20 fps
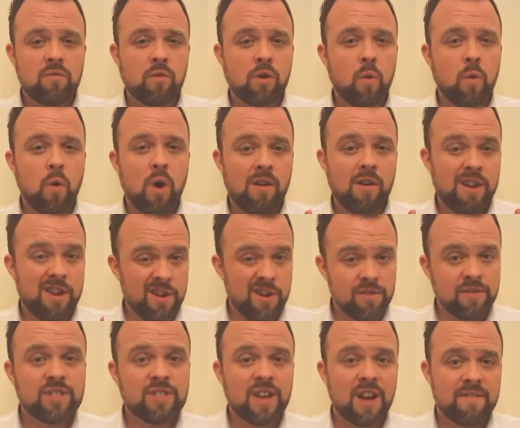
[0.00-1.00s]
that you require a
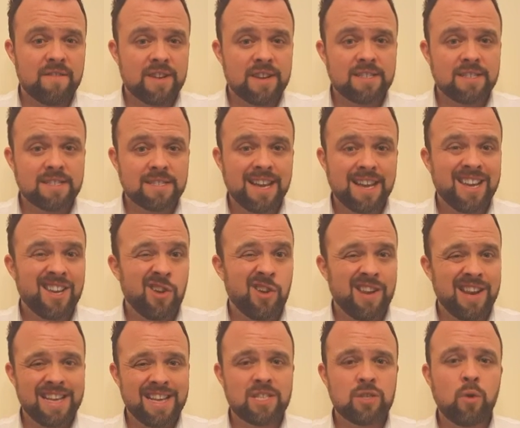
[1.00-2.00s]
new service,
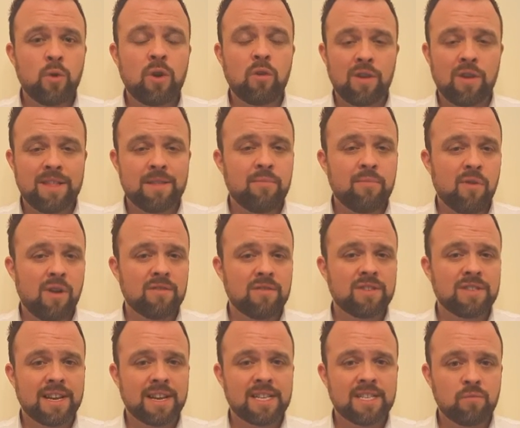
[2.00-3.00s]
you need to agree the
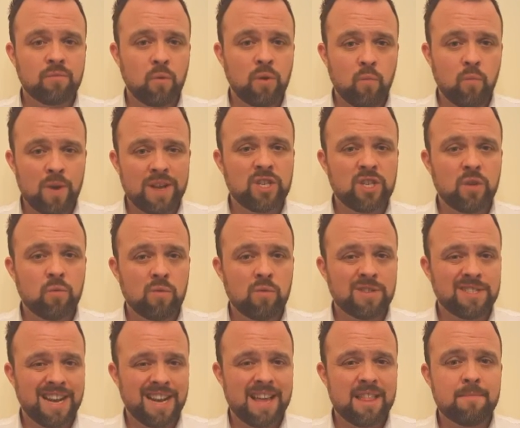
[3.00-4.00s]
process with which you
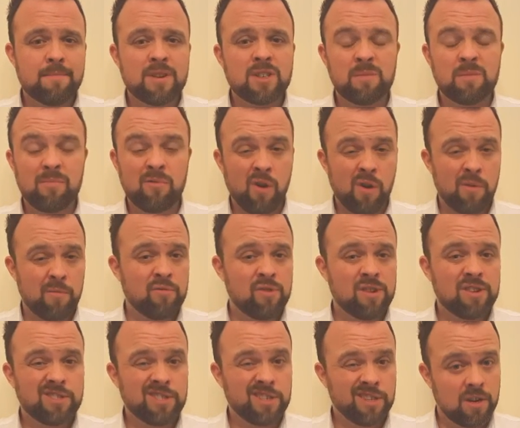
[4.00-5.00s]
will select the most
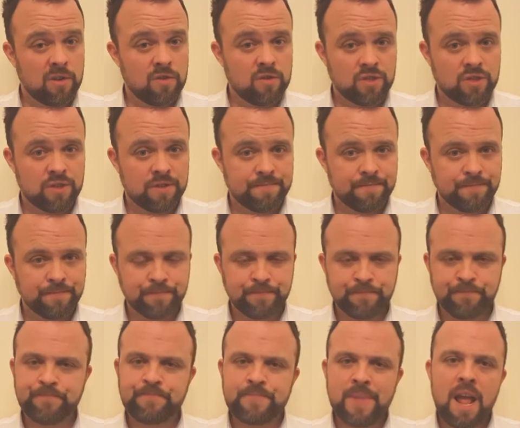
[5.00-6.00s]
appropriate solution.
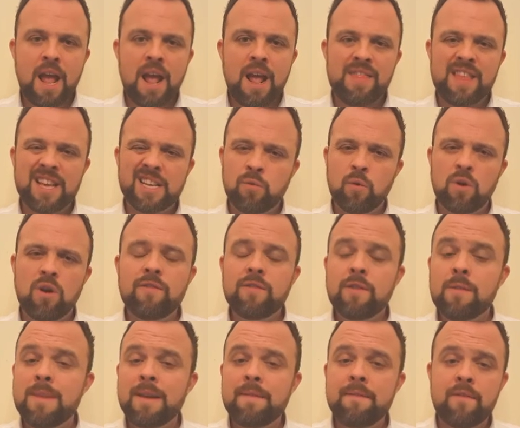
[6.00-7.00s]
This will
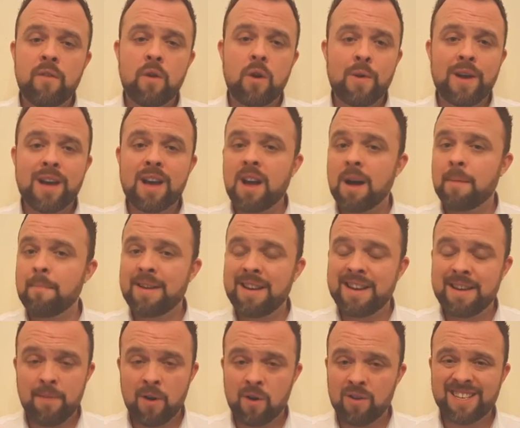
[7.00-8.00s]
often mean following a
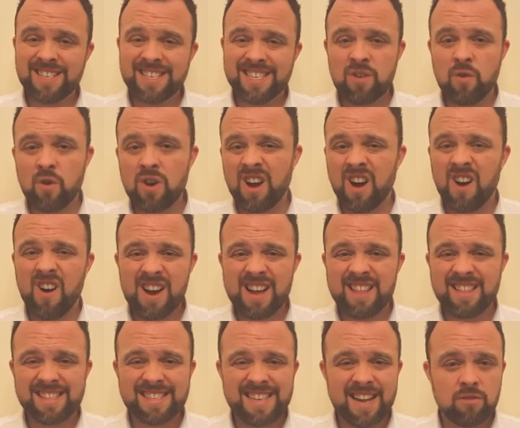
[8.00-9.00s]
company policy or
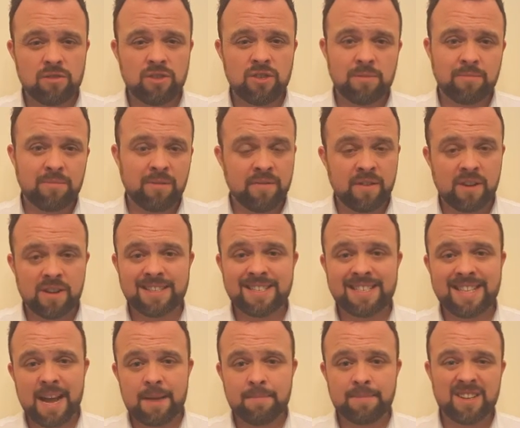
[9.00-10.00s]
guide that tells you the preferred
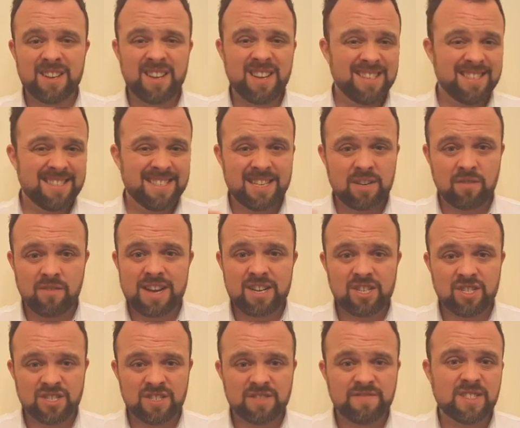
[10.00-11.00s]
steps and
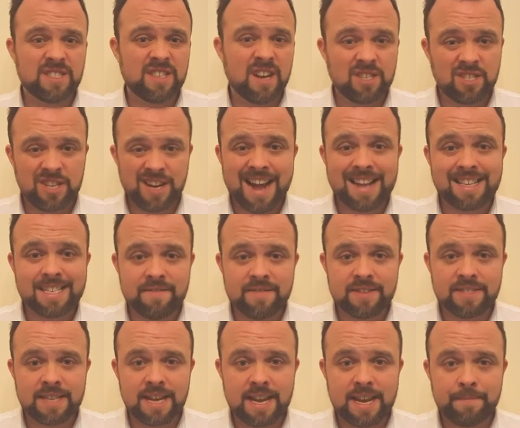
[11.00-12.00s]
considerations for such an
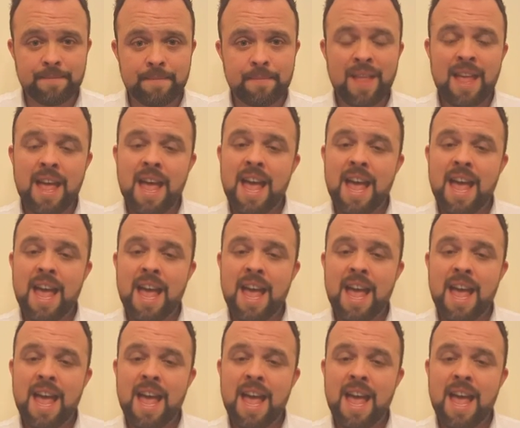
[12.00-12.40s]
activity.